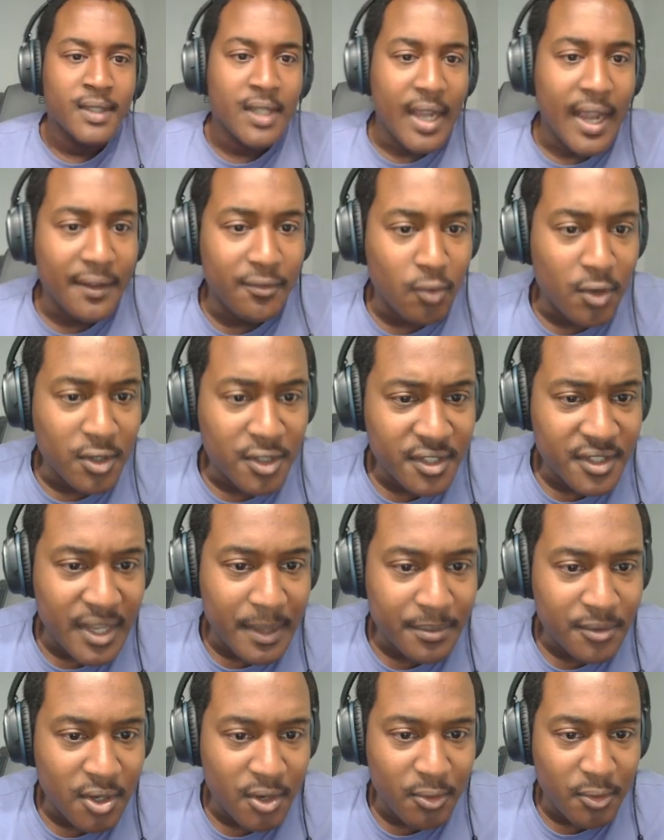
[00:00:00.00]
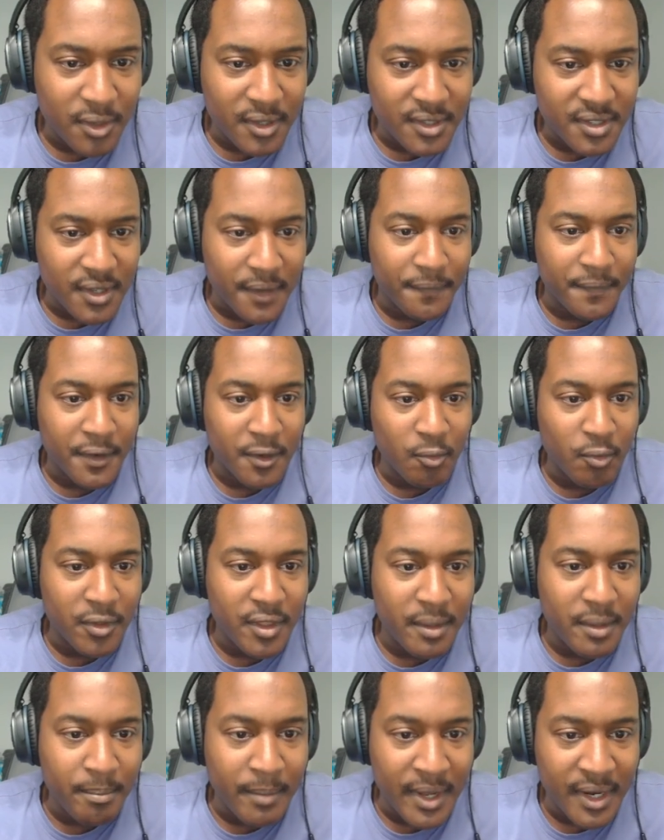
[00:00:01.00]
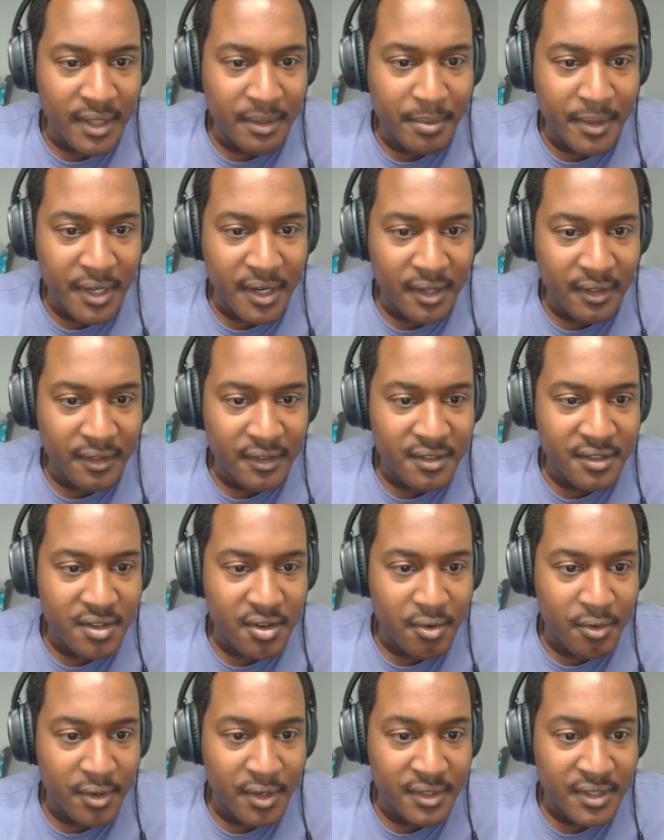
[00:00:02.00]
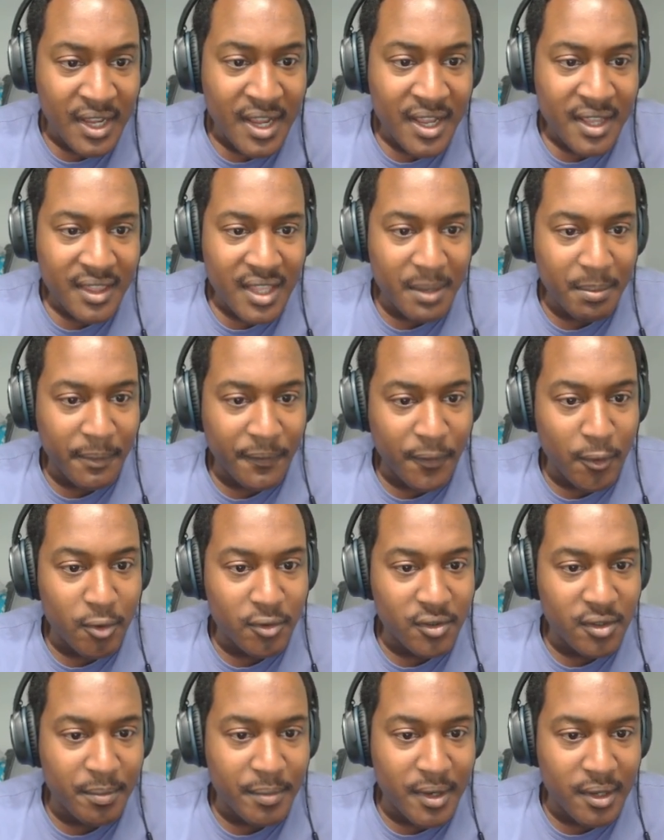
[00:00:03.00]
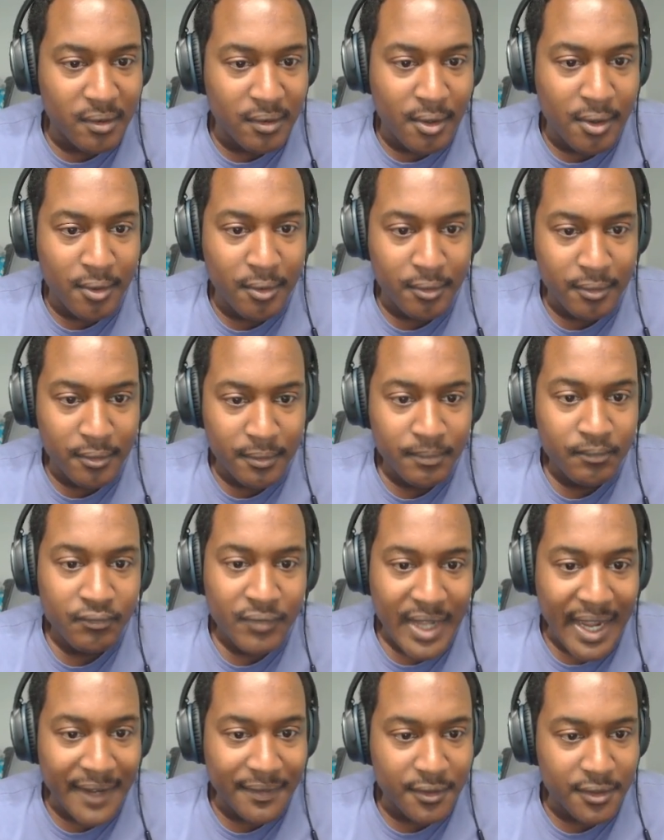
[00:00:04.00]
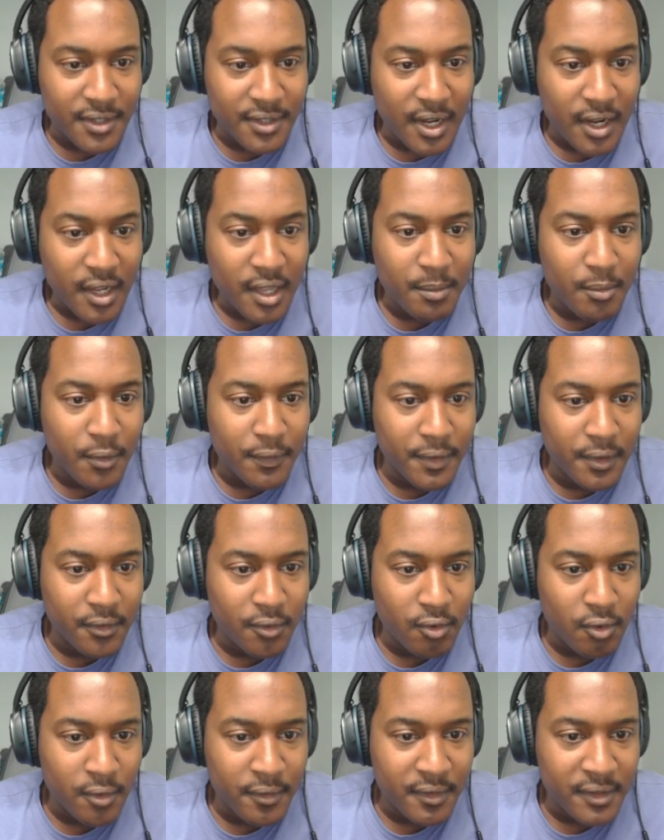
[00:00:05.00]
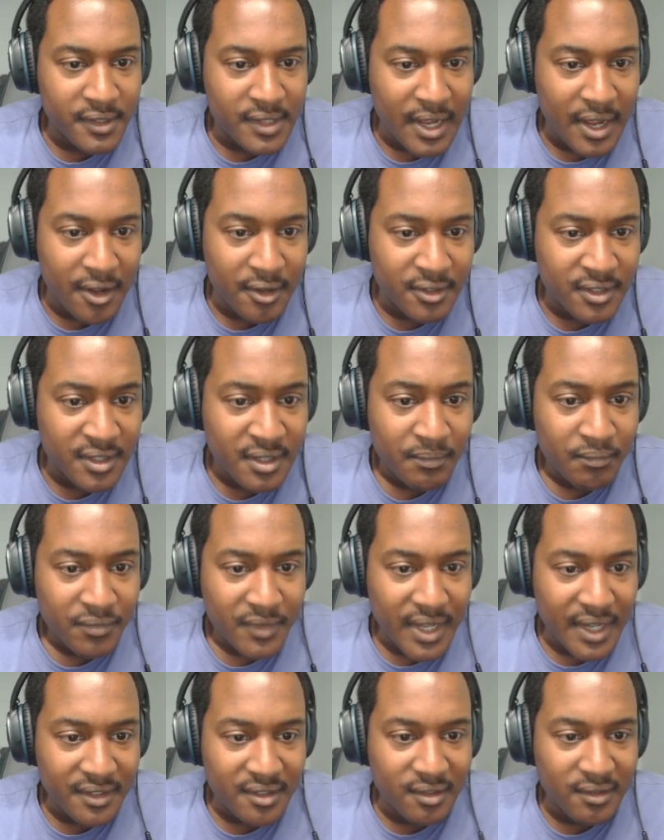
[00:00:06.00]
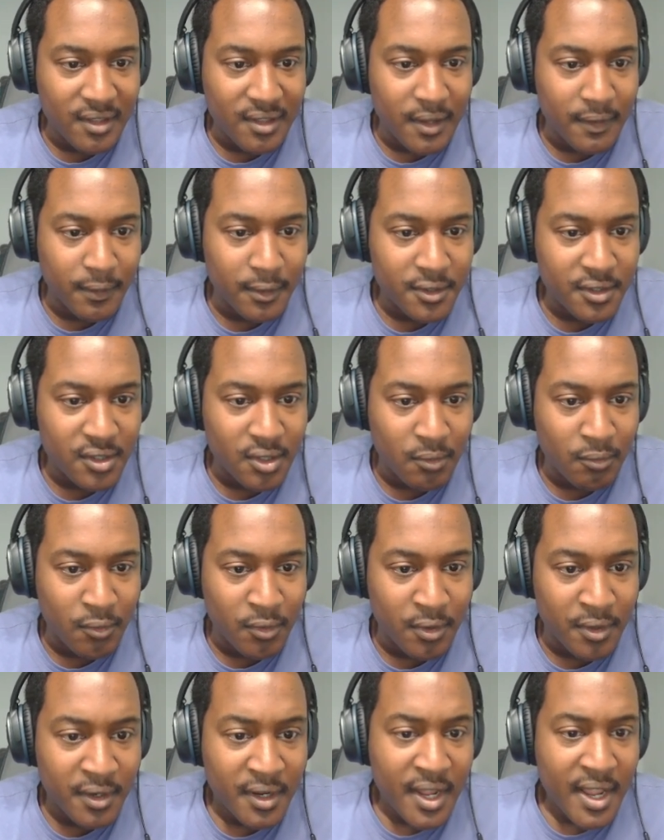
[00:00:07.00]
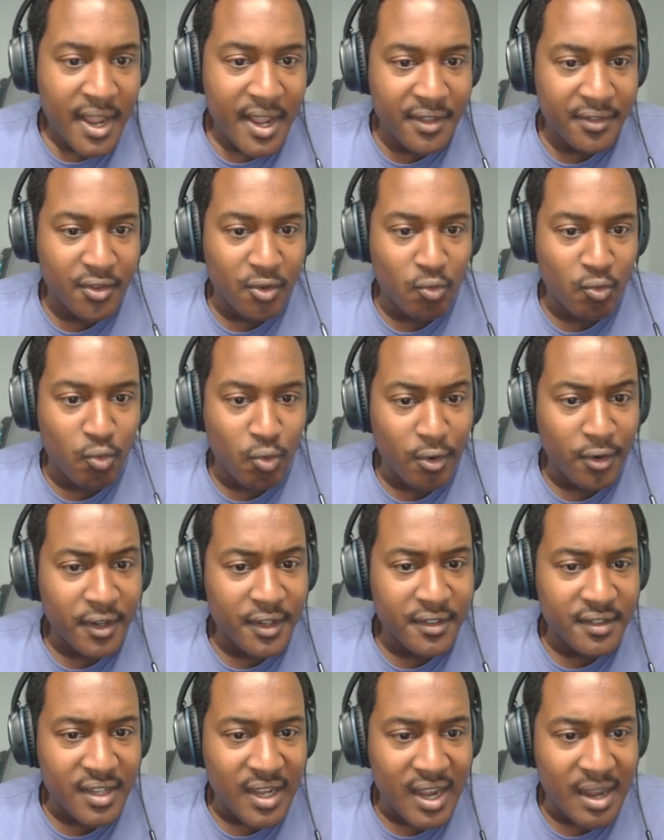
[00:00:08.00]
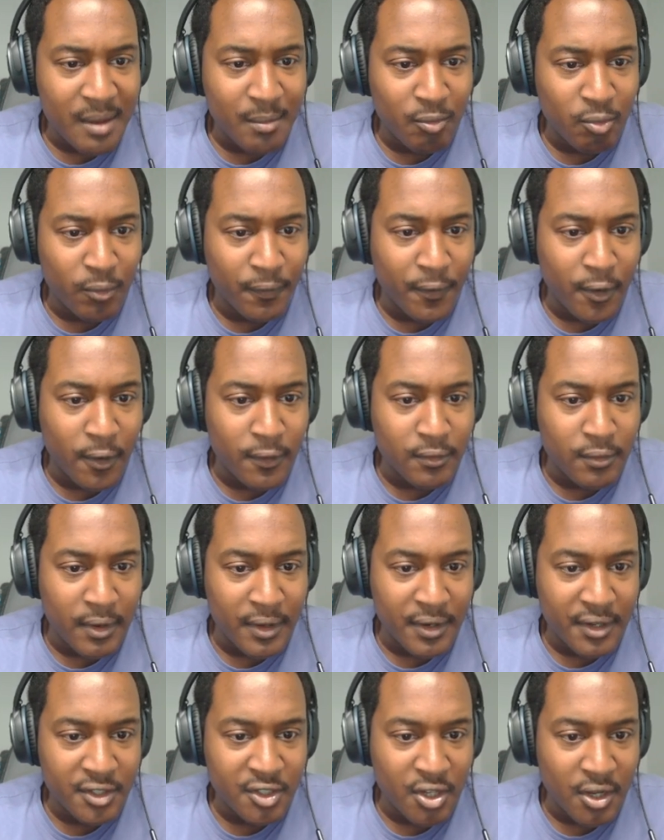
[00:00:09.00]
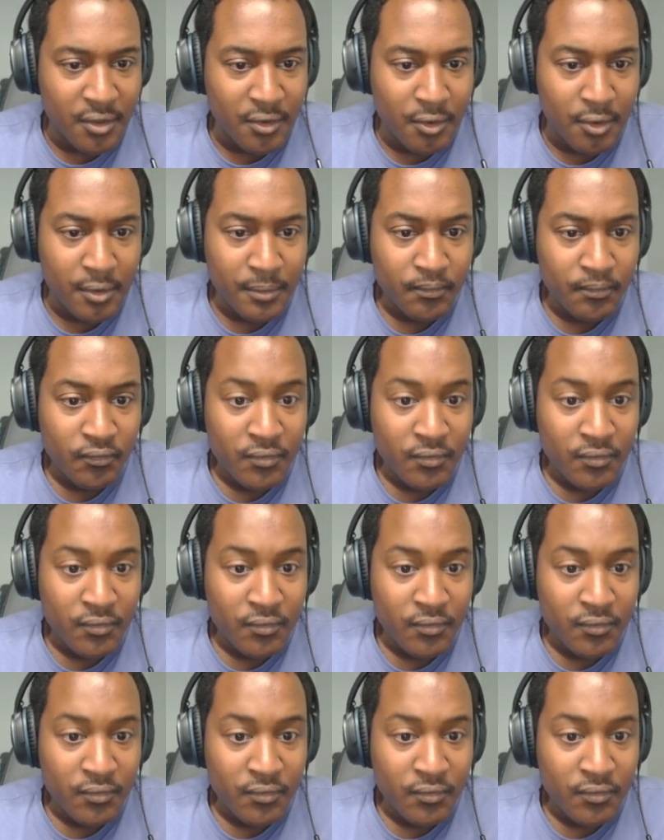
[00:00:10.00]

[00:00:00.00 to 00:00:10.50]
After watching this episode, I realized something. When they met at the beginning of the series, they preferred to be alone. After Saki moved into this house, they had to live with someone and their work and time revolved around each other.